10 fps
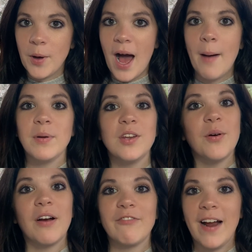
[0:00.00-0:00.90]
app and you
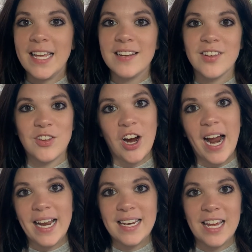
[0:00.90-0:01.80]
are ready to start
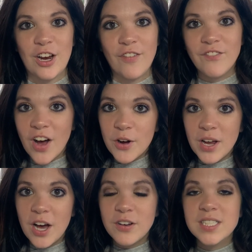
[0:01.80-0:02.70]
editing your
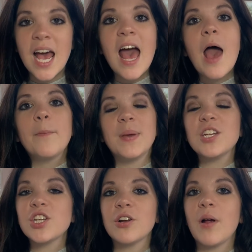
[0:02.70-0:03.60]
photos. Be
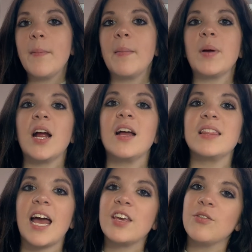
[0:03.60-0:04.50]
sure to remember
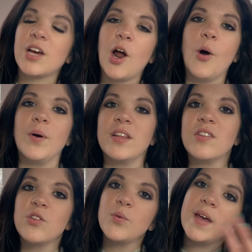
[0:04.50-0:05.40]
that you can
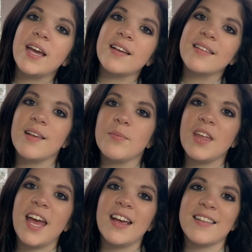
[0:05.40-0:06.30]
always tweak some
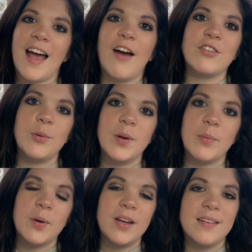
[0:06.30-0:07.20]
things after you put a
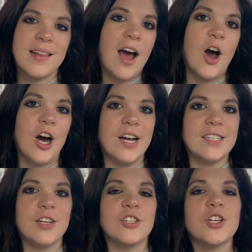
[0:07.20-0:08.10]
preset on
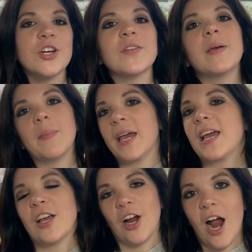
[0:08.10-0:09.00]
to truly make
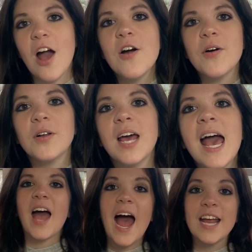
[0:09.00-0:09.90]
it your own.
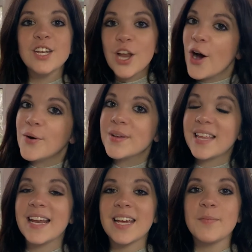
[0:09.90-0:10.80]
I know
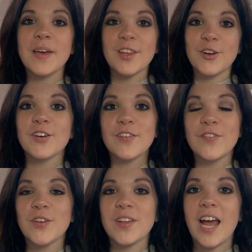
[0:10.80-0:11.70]
that it can be a little
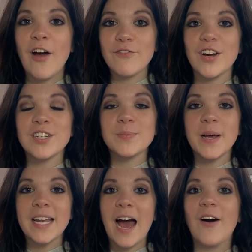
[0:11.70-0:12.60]
confusing at first,
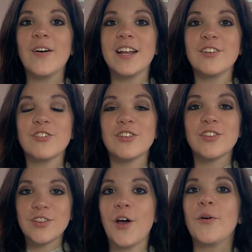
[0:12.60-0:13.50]
but now it is
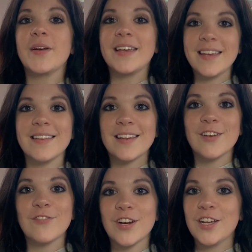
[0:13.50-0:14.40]
just so easy
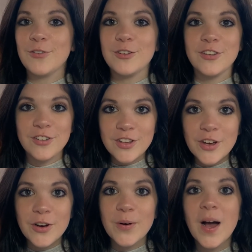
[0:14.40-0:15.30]
for you to
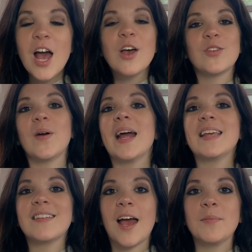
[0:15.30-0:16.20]
do. So
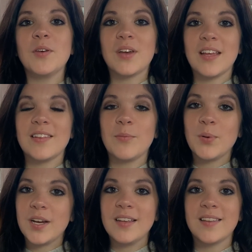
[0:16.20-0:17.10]
anytime you get some
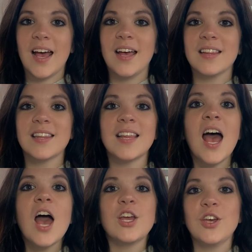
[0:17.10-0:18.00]
presets,
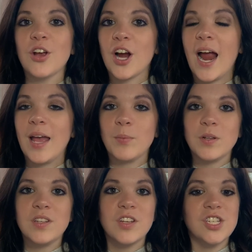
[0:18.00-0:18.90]
you're
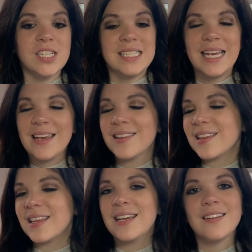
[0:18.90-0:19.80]
able to just
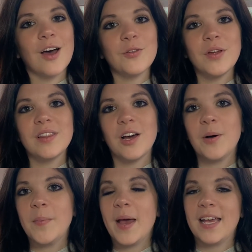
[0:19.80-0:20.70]
easily download
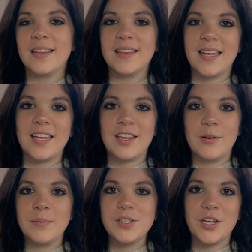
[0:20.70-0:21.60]
them and sync
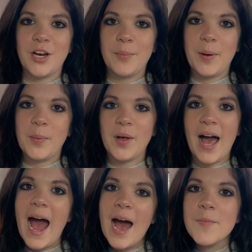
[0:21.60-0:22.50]
them to your mobile
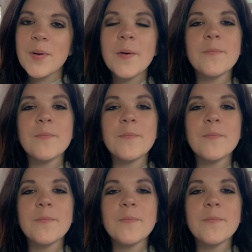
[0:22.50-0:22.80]
app.